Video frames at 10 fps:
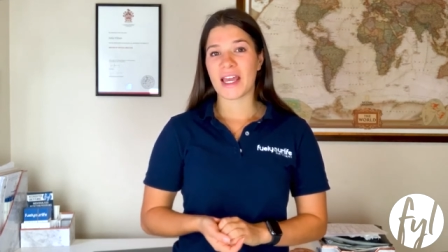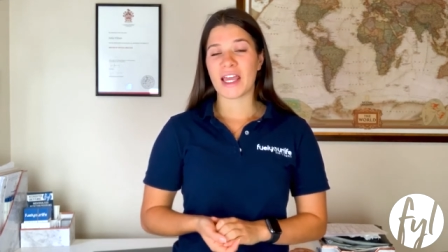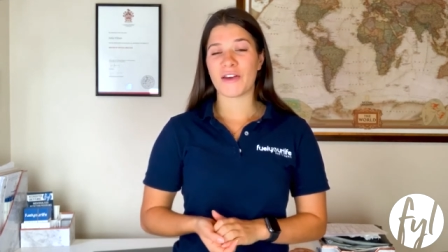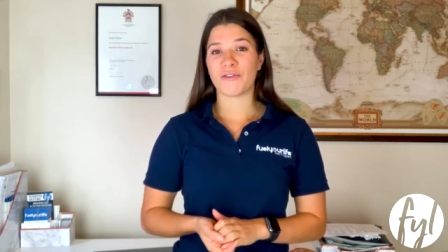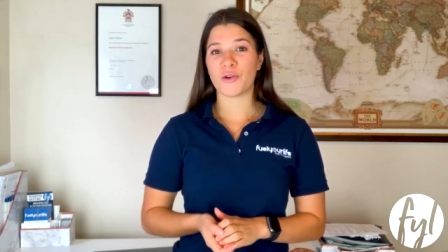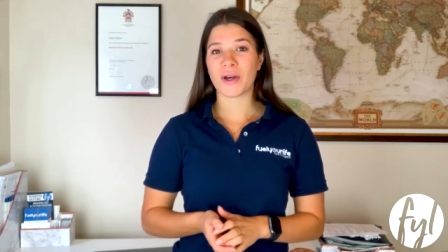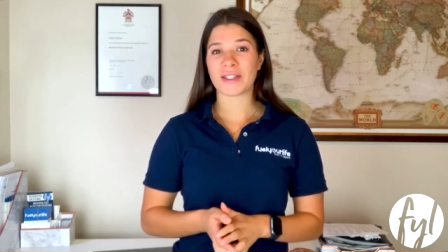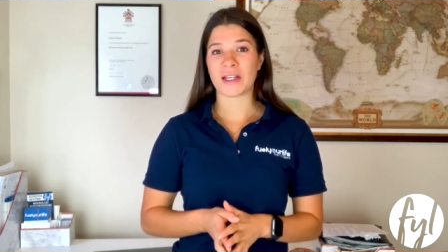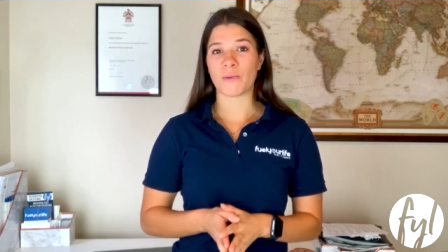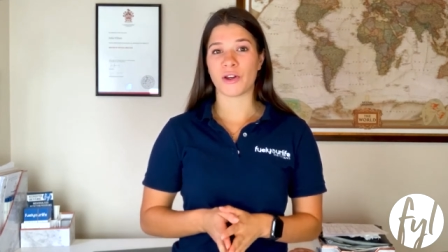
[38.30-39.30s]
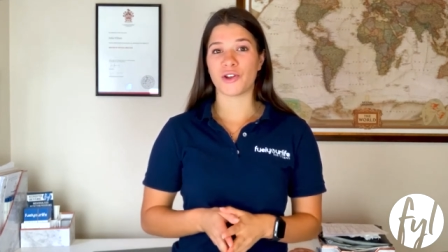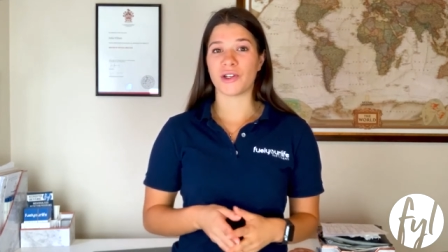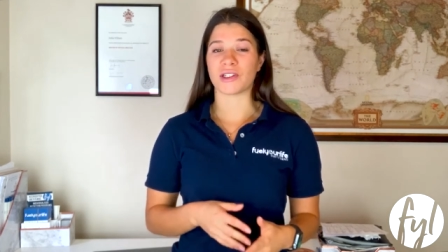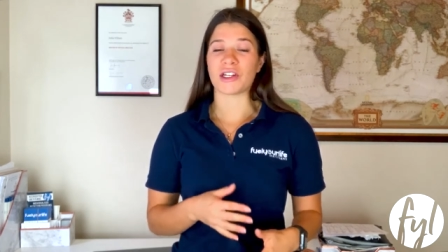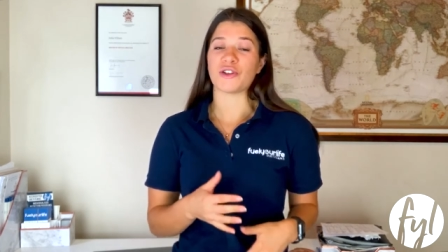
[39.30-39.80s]
if you are someone who
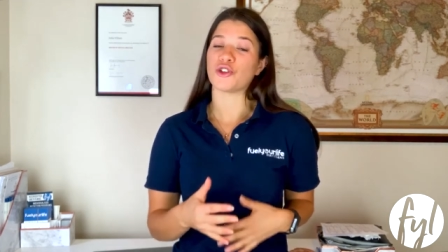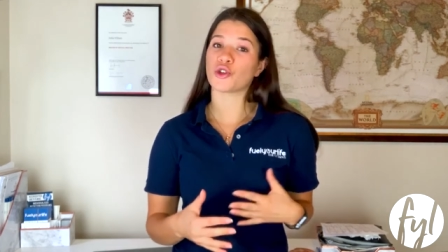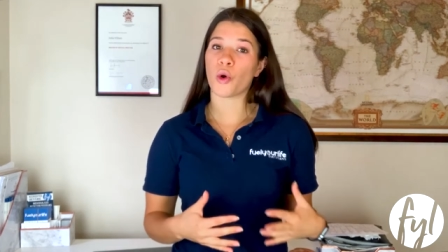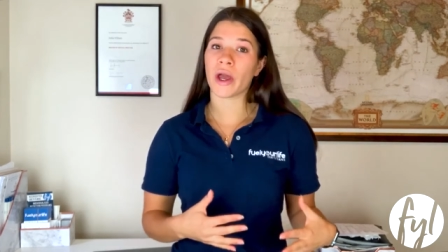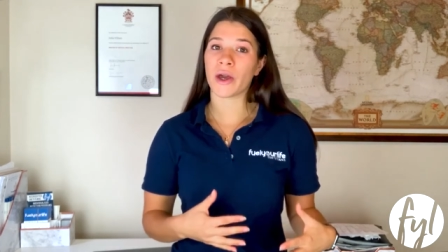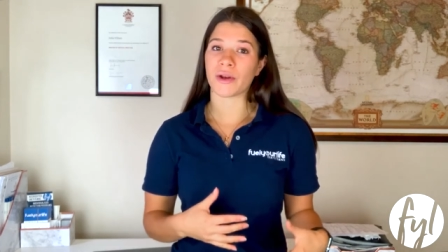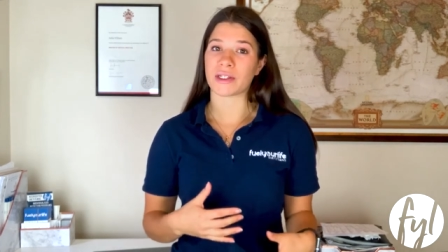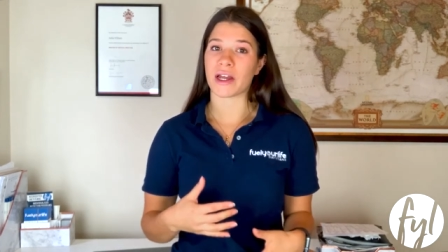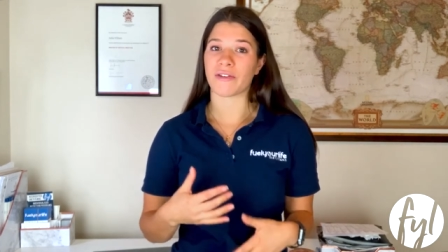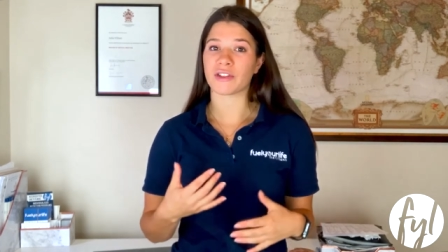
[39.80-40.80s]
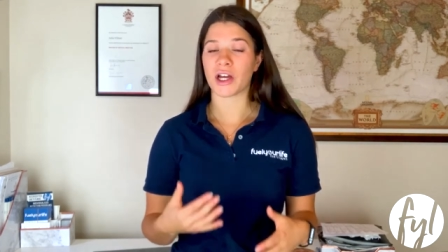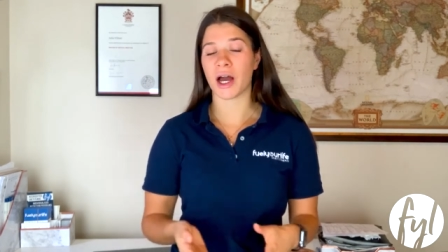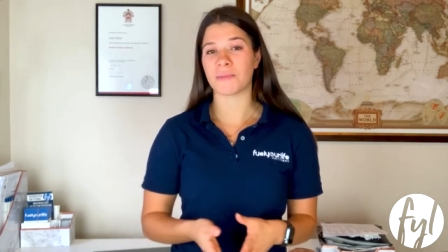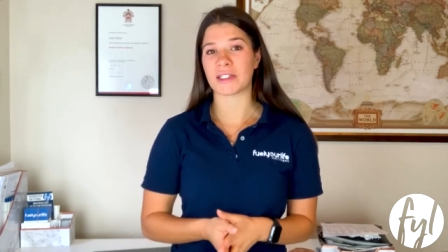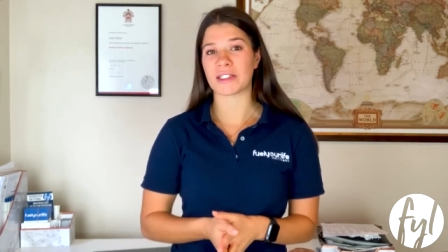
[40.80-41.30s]
doesn't enjoy or doesn't have
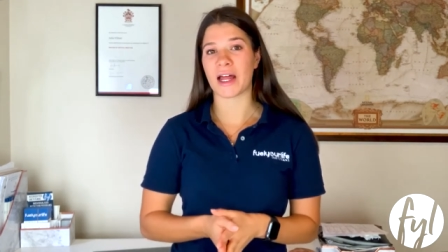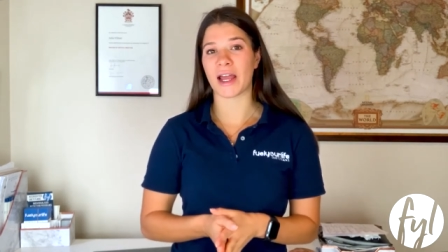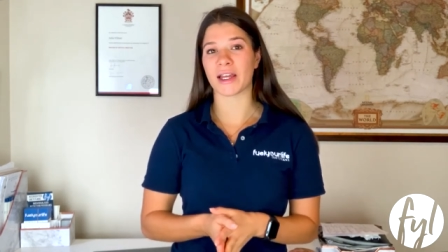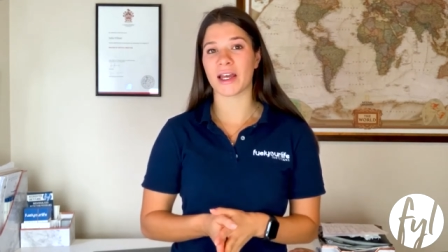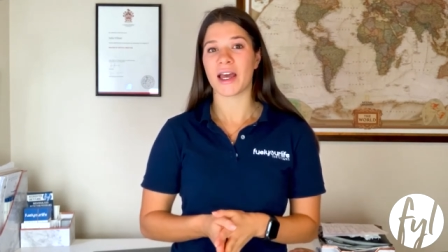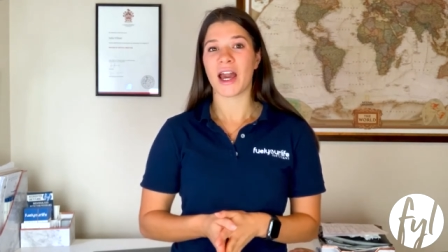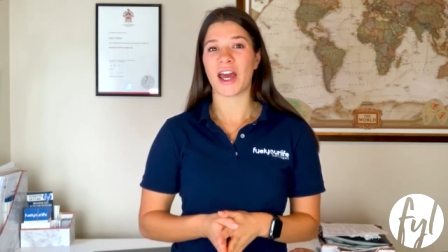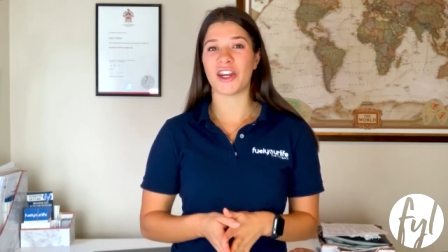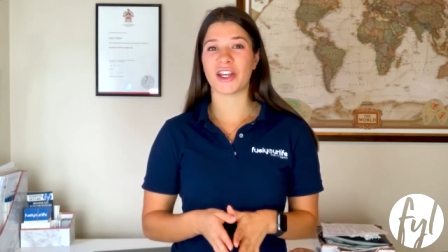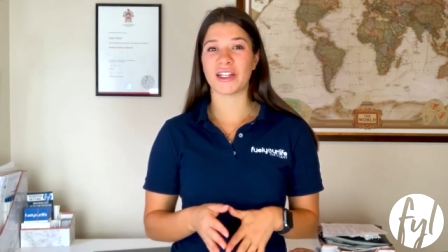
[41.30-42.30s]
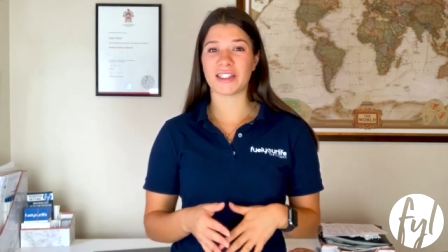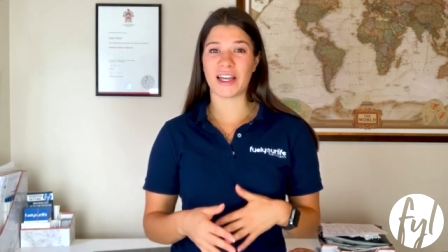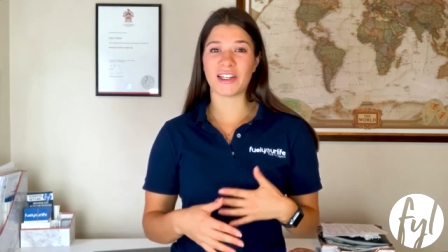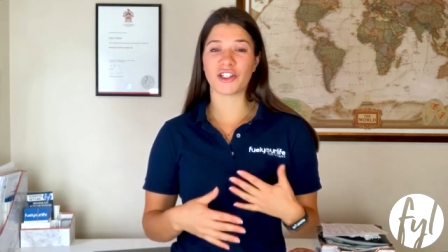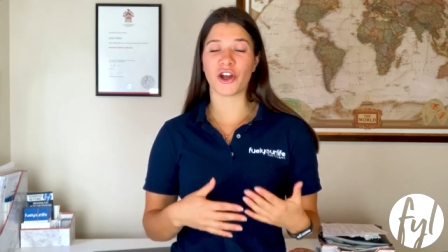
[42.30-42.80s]
time to snack, and you can
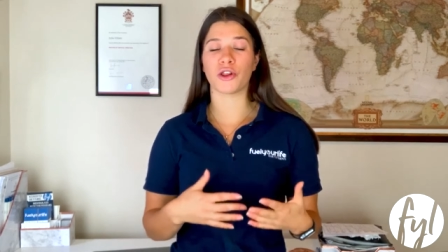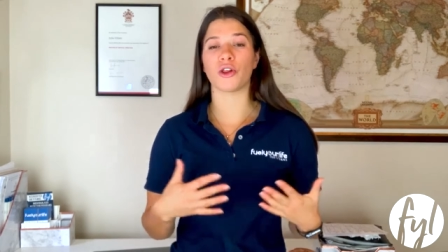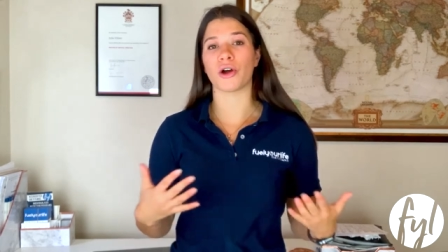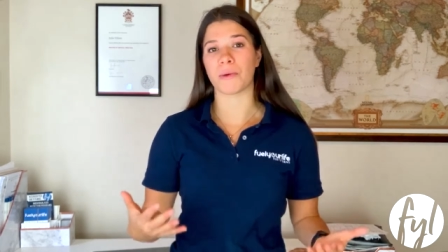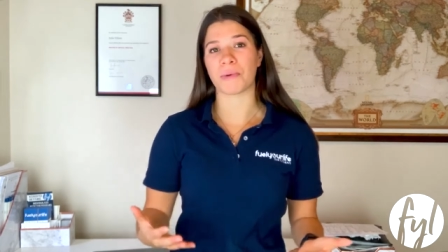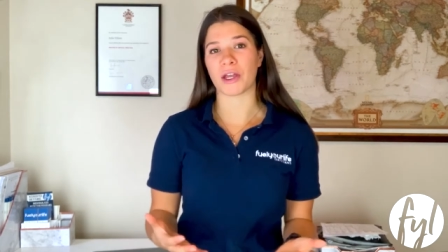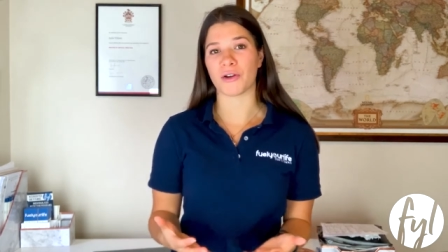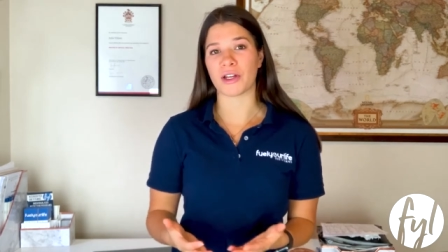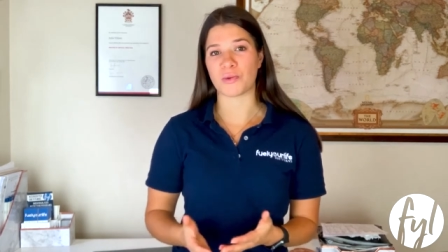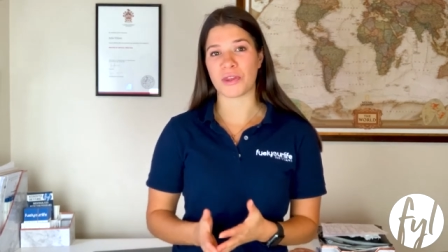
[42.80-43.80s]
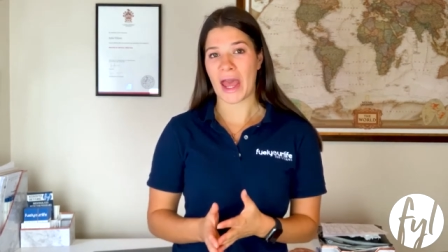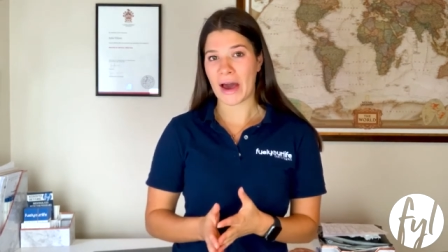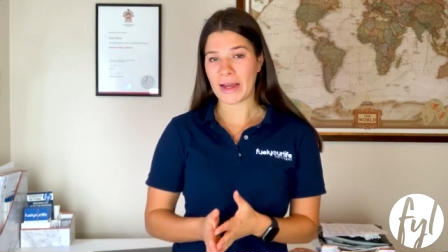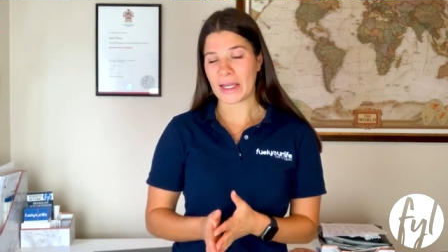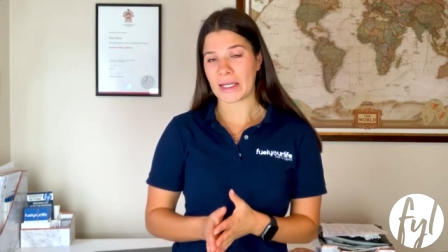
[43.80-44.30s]
tend to go longer periods
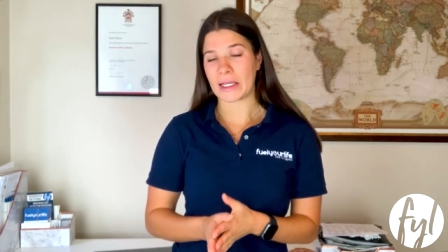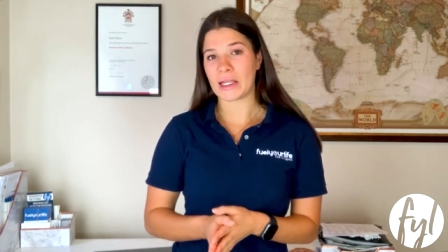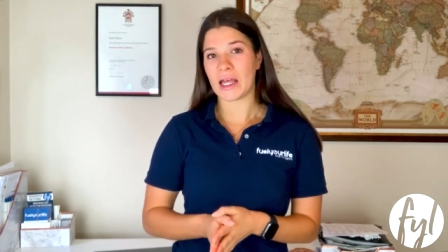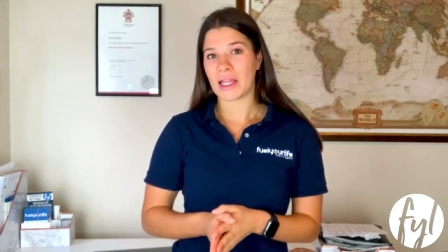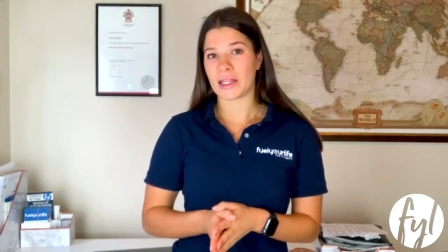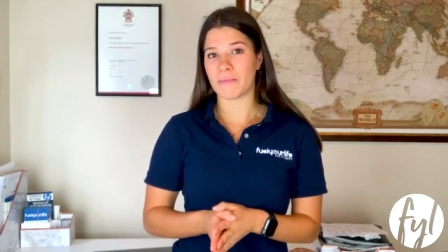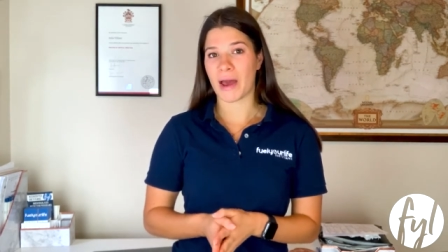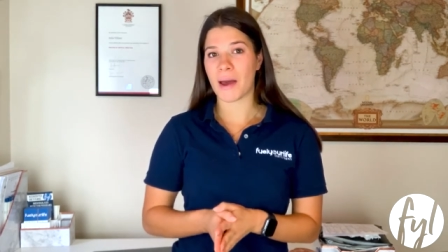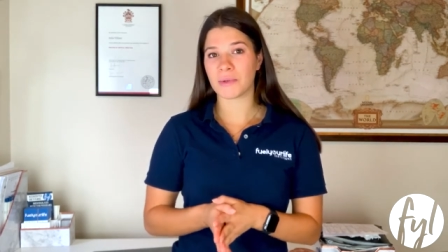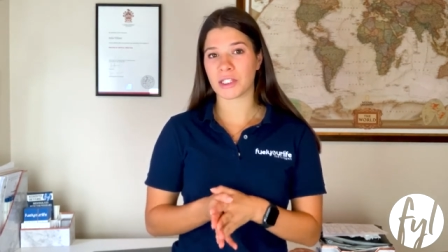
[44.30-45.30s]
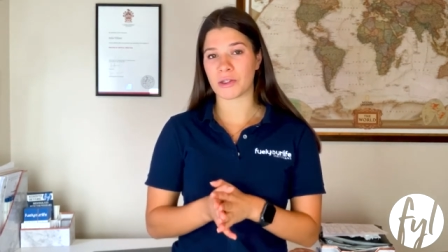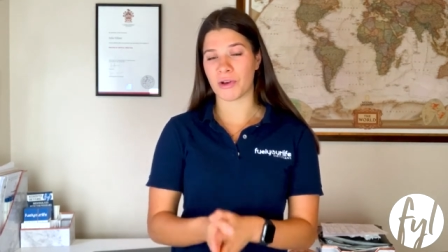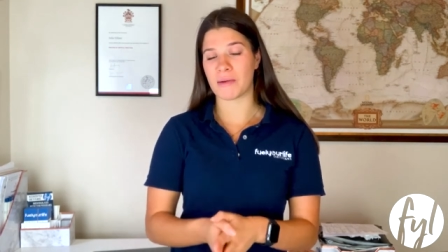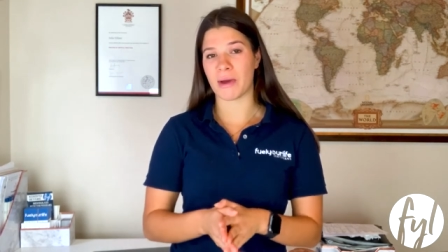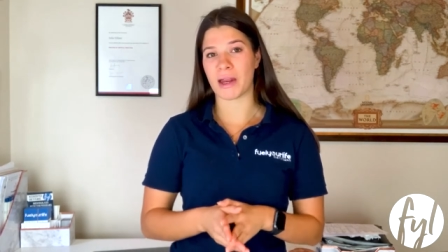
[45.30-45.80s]
without eating, then perhaps
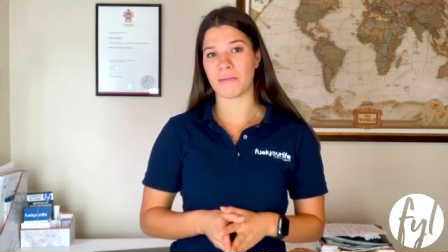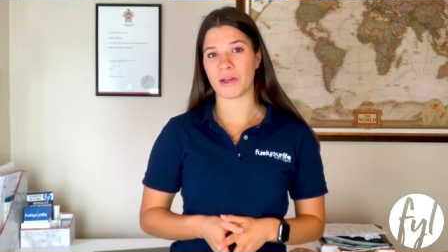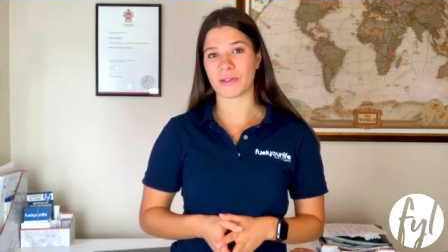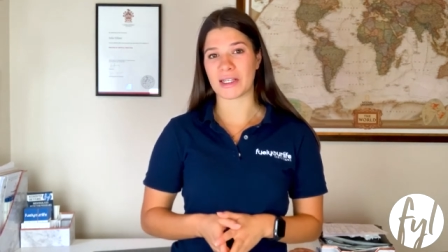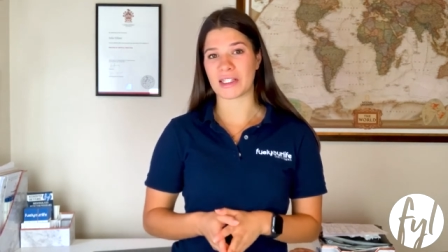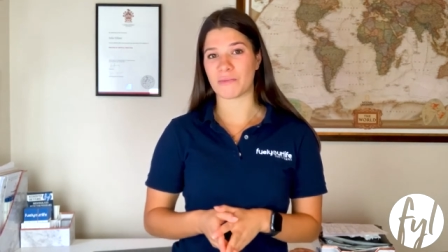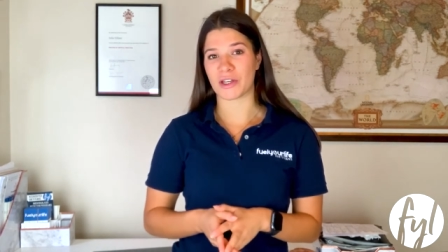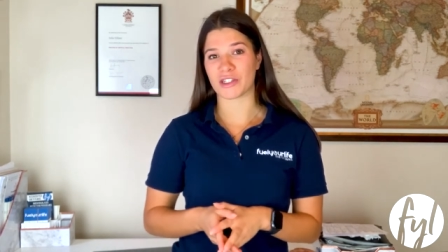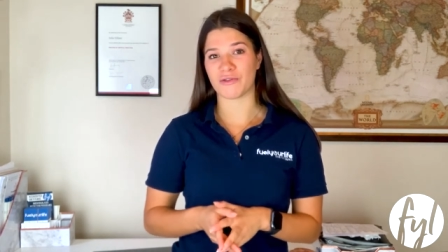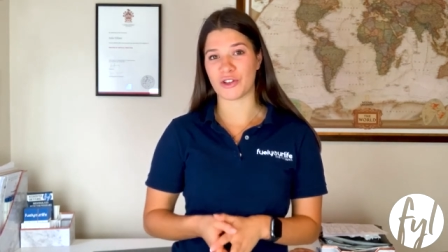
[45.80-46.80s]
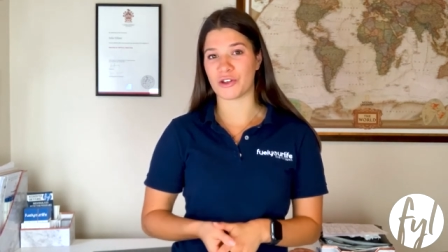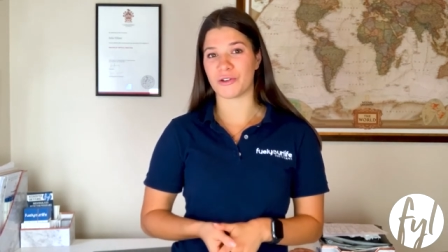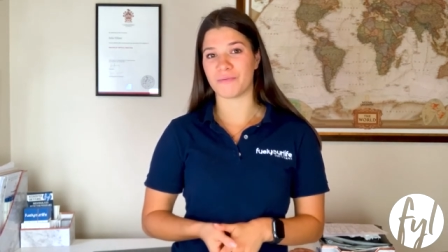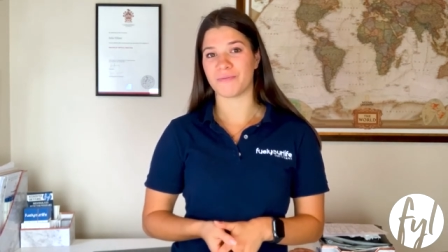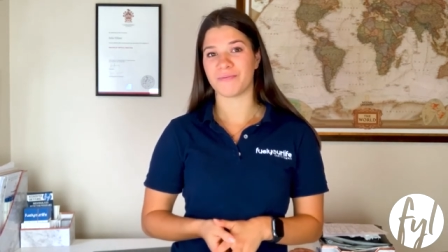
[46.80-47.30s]
three main meals is best for you.